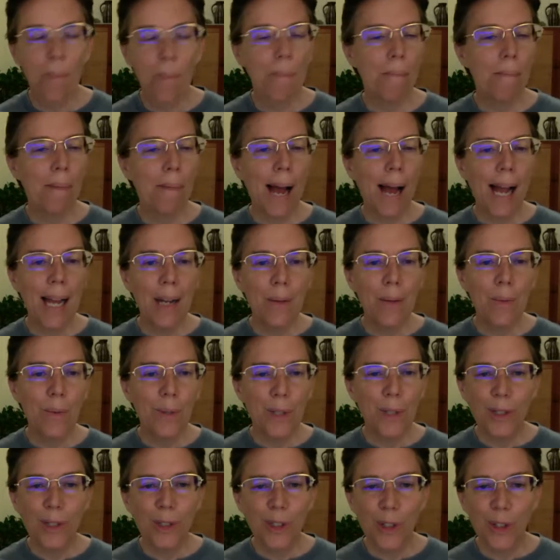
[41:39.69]
my
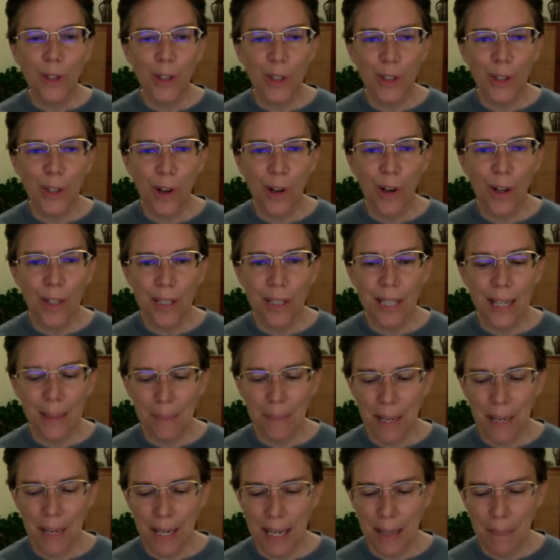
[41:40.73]
words couldn't cause them
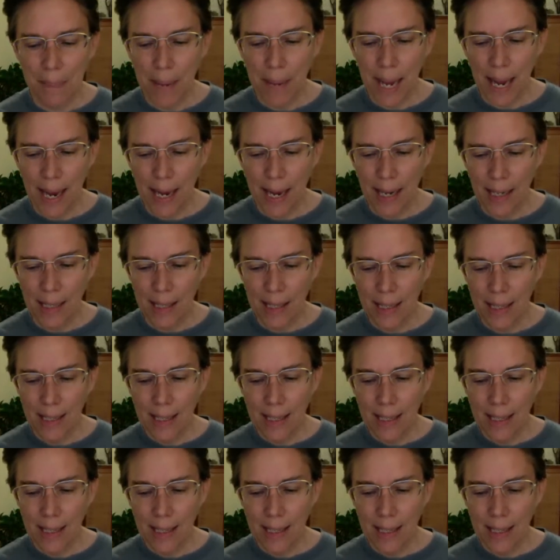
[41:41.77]
any pain.